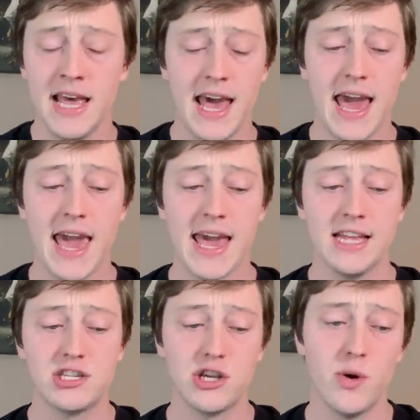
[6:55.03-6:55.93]
And
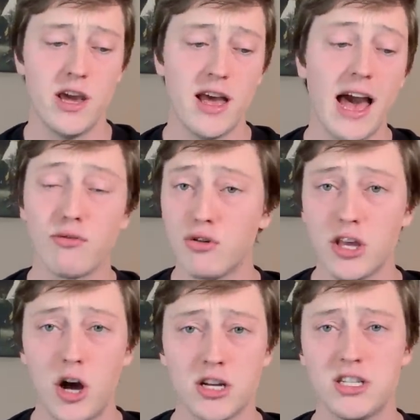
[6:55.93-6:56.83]
so I really
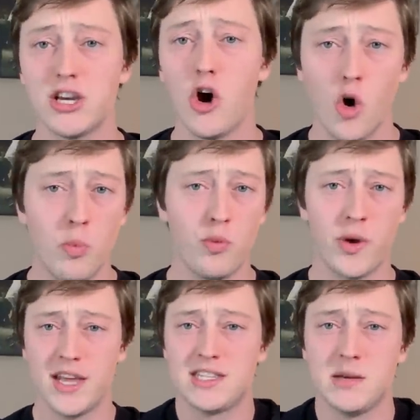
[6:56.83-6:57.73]
honestly hope we
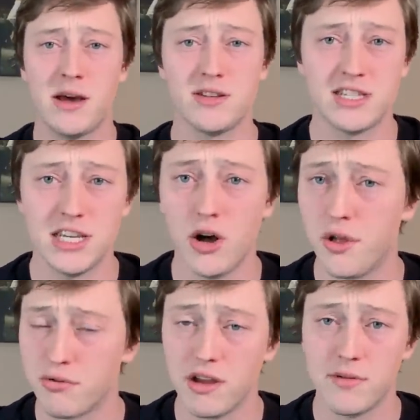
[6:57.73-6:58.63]
could somehow see all
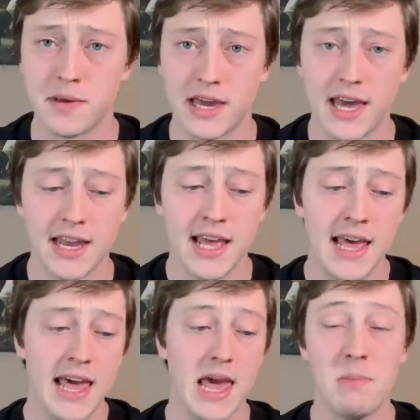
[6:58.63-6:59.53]
three of them again.
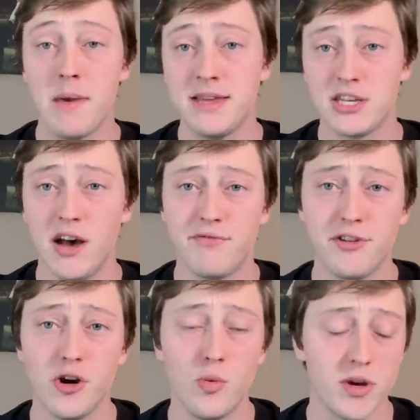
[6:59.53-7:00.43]
It may be tough
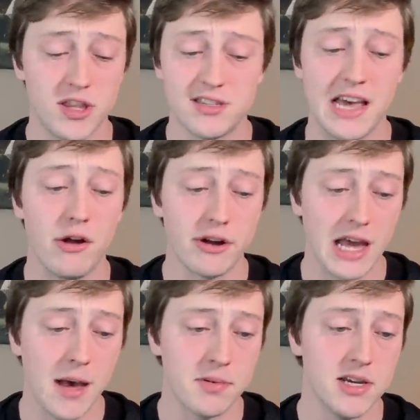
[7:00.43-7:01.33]
though with the salary
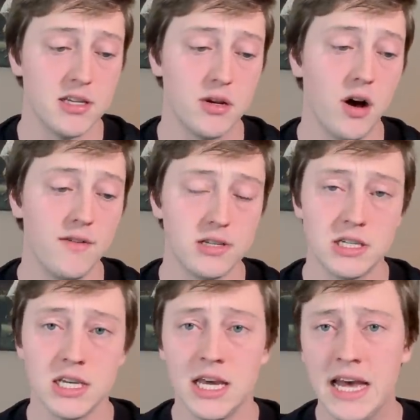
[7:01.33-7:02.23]
cap, because, you know,
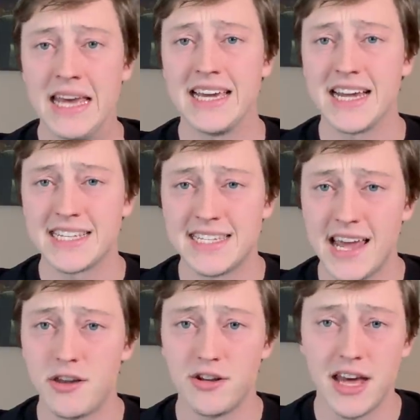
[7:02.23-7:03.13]
obviously you got to stay
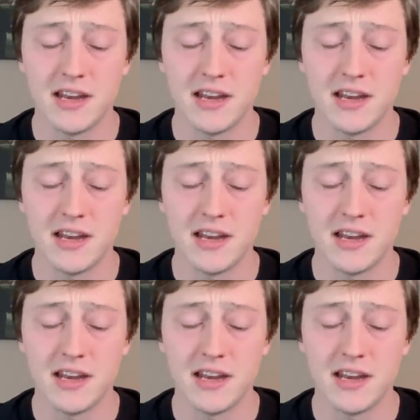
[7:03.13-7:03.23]
under that